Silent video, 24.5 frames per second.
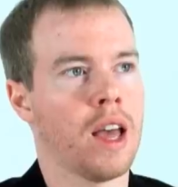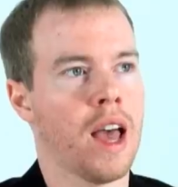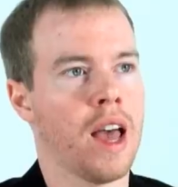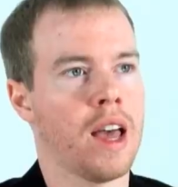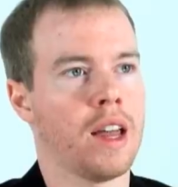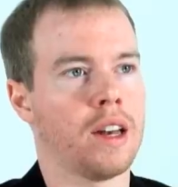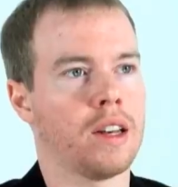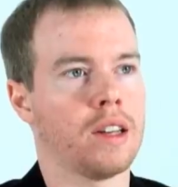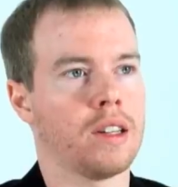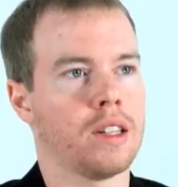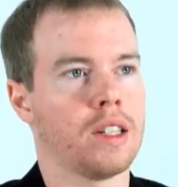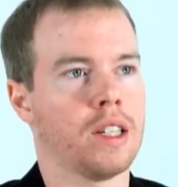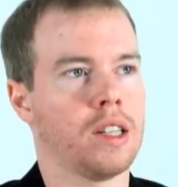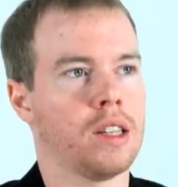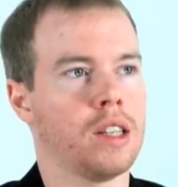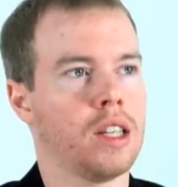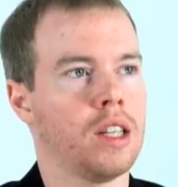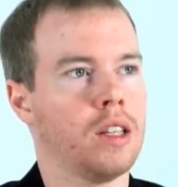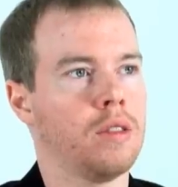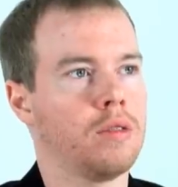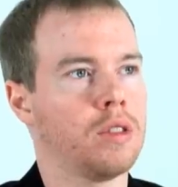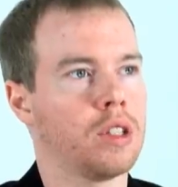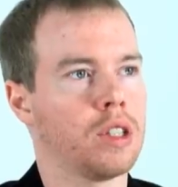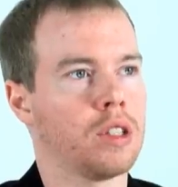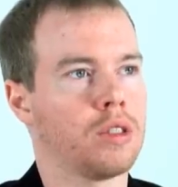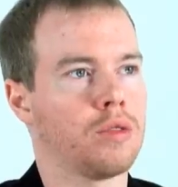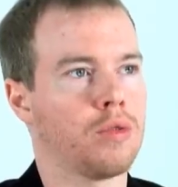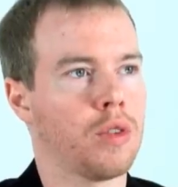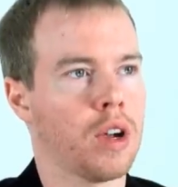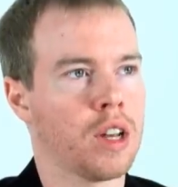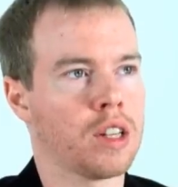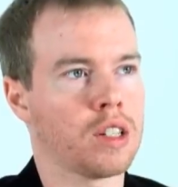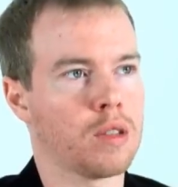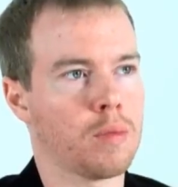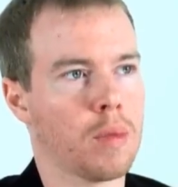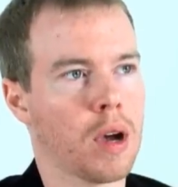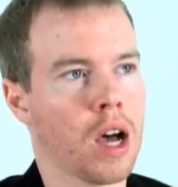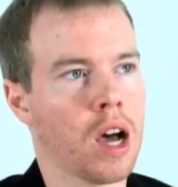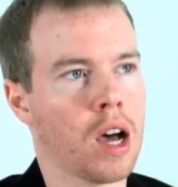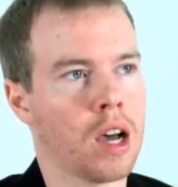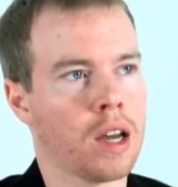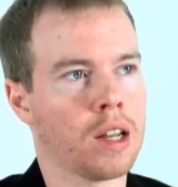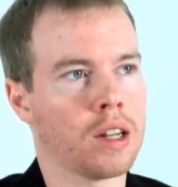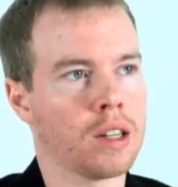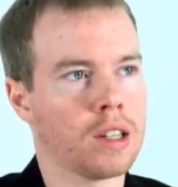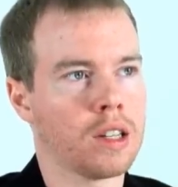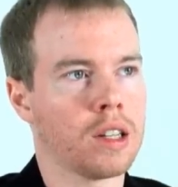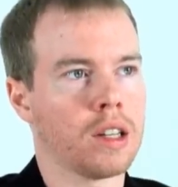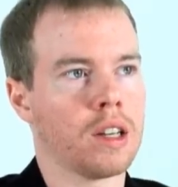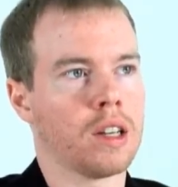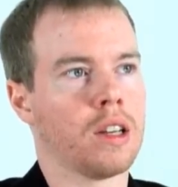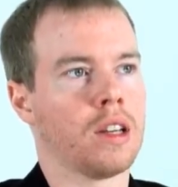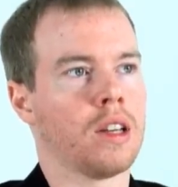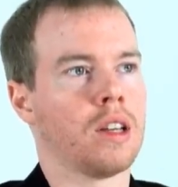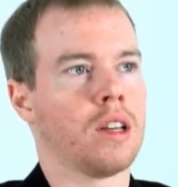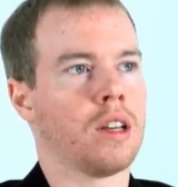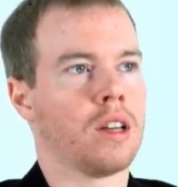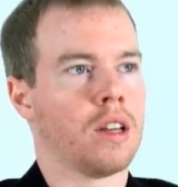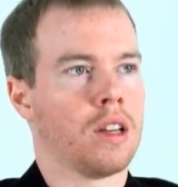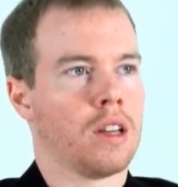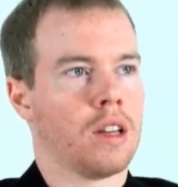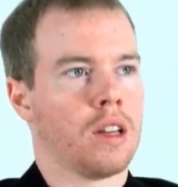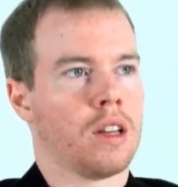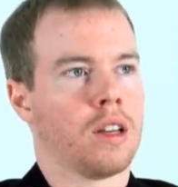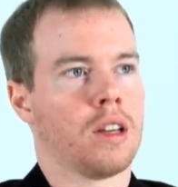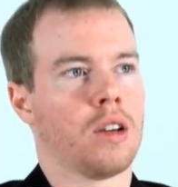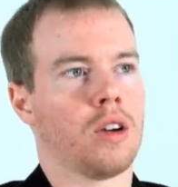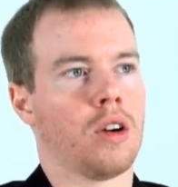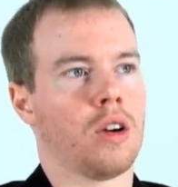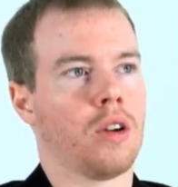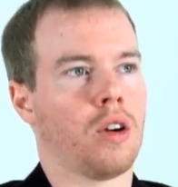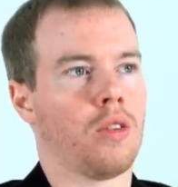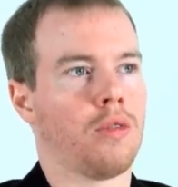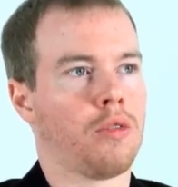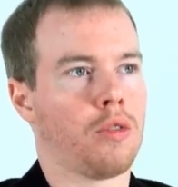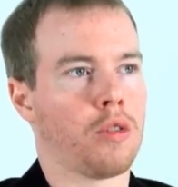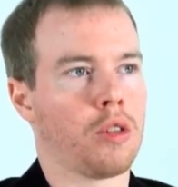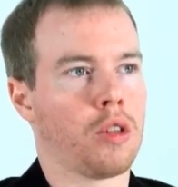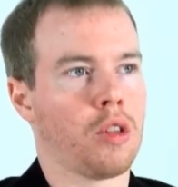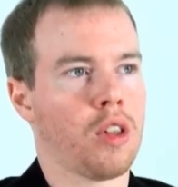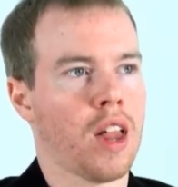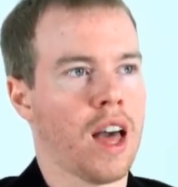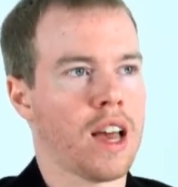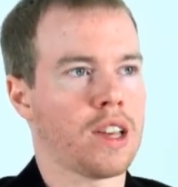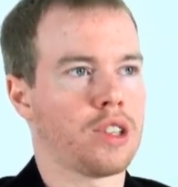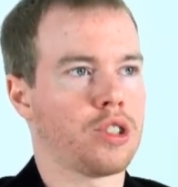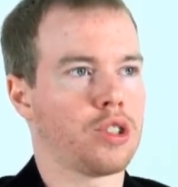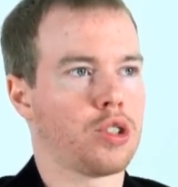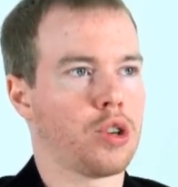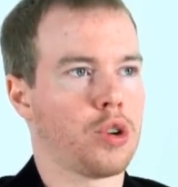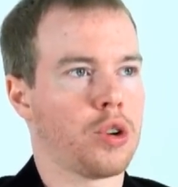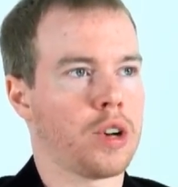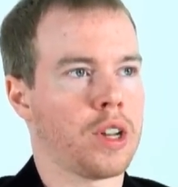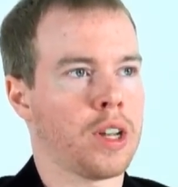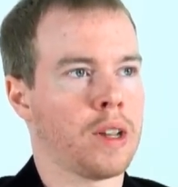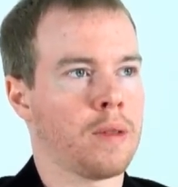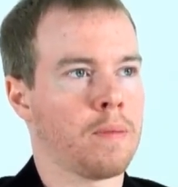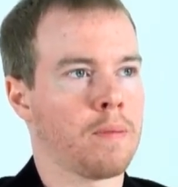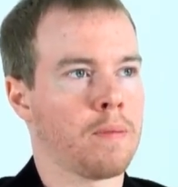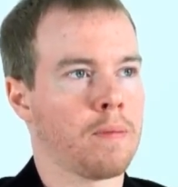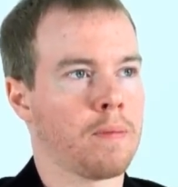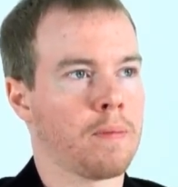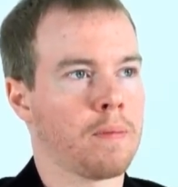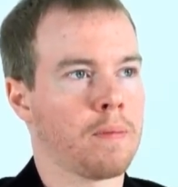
and he leaves his friends behind for the last journey.